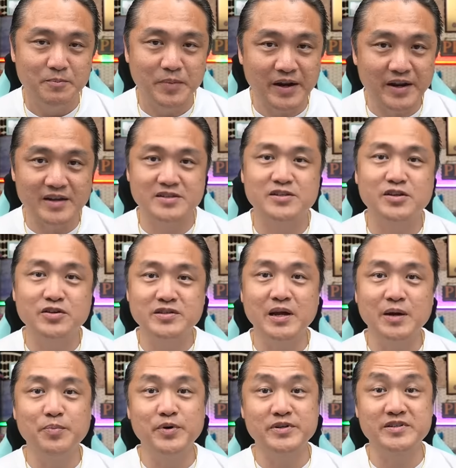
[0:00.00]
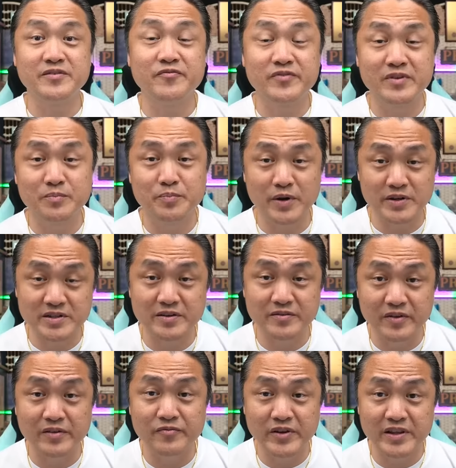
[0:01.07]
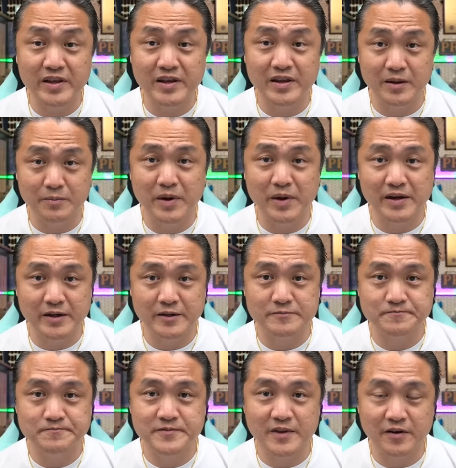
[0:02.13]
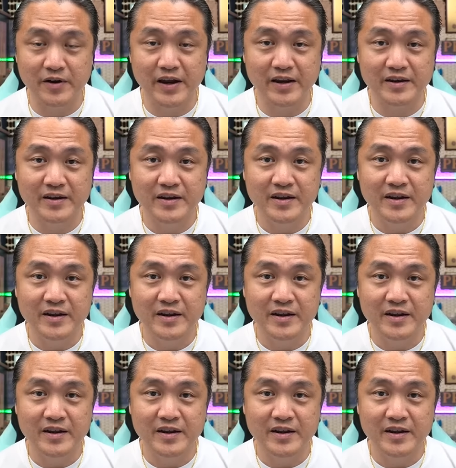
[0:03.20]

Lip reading: But there's still some positivity in the market, all right?